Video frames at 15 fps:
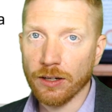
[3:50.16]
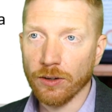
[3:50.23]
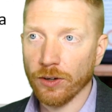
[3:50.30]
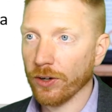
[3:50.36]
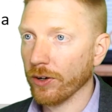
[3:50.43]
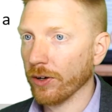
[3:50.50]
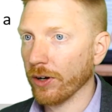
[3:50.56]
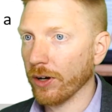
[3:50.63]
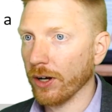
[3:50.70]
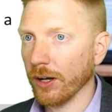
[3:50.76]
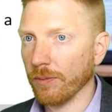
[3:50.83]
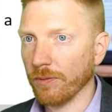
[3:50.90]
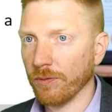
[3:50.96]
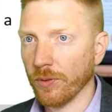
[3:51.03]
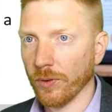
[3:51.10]
Or your
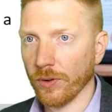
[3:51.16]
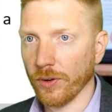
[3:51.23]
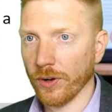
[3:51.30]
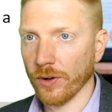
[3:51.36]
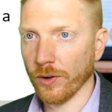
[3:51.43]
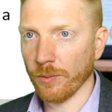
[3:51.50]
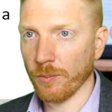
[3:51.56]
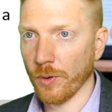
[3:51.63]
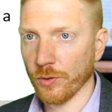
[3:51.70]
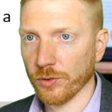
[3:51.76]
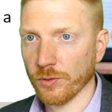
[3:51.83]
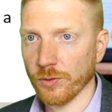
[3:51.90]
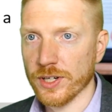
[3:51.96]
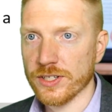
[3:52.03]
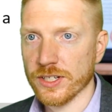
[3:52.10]
for your
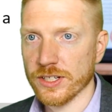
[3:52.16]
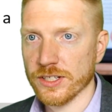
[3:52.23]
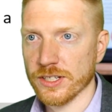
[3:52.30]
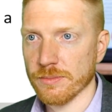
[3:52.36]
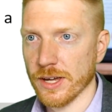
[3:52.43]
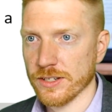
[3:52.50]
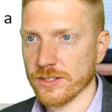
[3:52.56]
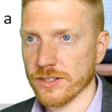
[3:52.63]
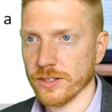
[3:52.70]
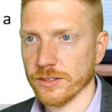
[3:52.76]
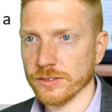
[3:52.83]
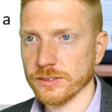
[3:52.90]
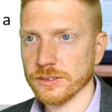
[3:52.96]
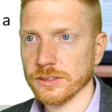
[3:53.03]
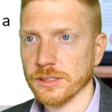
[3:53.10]
most recent
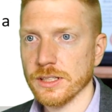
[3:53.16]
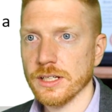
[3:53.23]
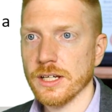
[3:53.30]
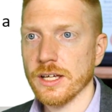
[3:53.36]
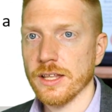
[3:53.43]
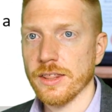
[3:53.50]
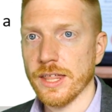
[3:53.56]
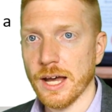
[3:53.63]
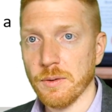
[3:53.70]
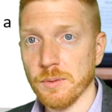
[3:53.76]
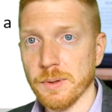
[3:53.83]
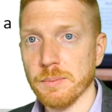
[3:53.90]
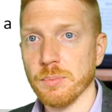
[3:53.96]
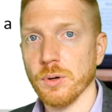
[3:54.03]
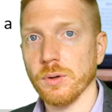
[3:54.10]
semester? That
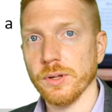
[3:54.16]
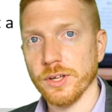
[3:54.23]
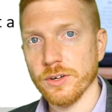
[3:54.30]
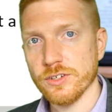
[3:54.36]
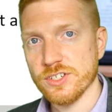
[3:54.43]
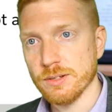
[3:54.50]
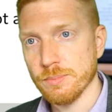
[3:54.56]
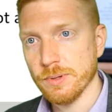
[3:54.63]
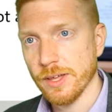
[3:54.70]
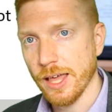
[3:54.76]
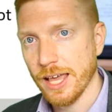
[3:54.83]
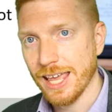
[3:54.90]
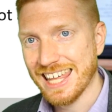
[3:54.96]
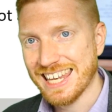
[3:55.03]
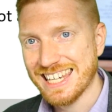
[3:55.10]
would be pulling your
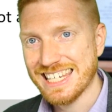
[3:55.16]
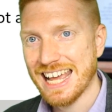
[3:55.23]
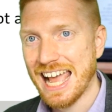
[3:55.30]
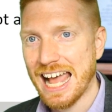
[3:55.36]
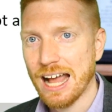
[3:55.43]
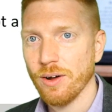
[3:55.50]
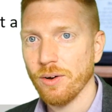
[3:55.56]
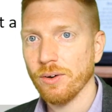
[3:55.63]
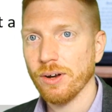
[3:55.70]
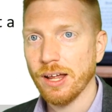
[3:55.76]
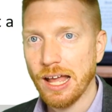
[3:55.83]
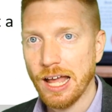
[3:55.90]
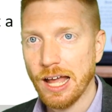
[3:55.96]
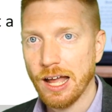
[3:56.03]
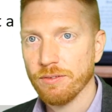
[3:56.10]
GPA down.
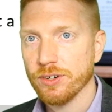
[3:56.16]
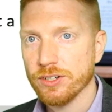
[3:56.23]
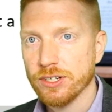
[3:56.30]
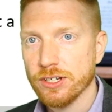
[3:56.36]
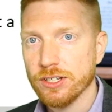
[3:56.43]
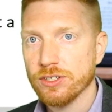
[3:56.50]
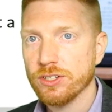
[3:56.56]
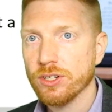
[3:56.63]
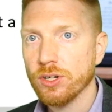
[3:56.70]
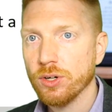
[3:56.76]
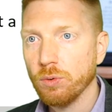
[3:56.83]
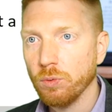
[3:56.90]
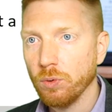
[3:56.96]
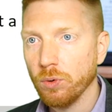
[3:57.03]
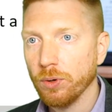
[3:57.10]
Averages
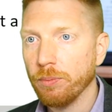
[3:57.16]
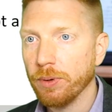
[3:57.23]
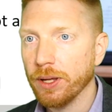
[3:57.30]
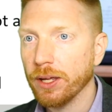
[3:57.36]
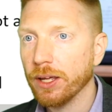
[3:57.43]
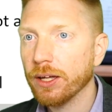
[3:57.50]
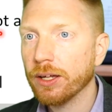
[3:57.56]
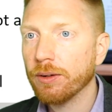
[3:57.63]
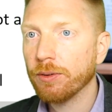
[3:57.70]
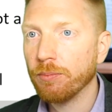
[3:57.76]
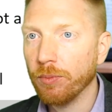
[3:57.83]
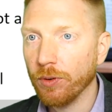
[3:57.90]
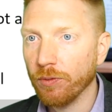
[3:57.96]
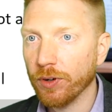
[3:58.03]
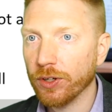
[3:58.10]
would be
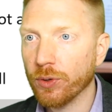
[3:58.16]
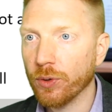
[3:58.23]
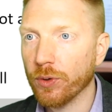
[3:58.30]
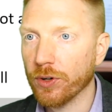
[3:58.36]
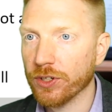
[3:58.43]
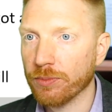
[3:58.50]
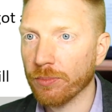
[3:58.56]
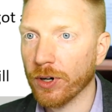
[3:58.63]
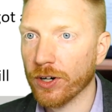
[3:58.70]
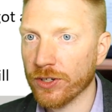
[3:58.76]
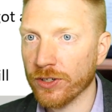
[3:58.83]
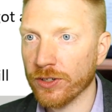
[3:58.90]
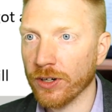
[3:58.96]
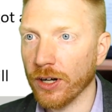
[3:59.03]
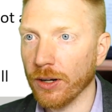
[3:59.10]
moving towards
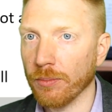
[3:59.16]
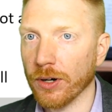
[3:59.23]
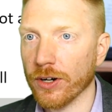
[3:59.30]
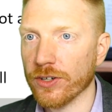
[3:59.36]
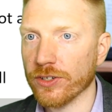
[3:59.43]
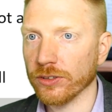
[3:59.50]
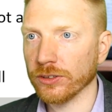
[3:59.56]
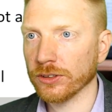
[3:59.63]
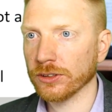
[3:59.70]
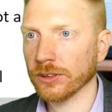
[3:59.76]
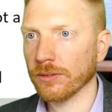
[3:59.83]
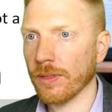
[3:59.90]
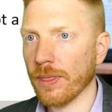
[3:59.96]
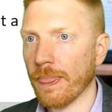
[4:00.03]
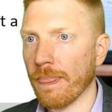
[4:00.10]
marginals.